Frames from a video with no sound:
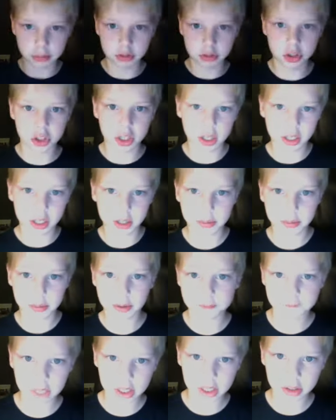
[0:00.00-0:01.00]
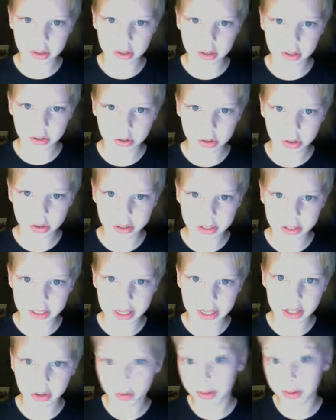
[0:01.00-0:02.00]
shining on my face. I look like an
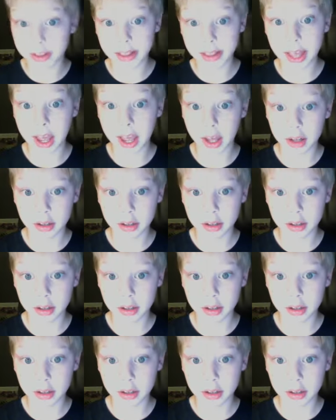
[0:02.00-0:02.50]
angel like that.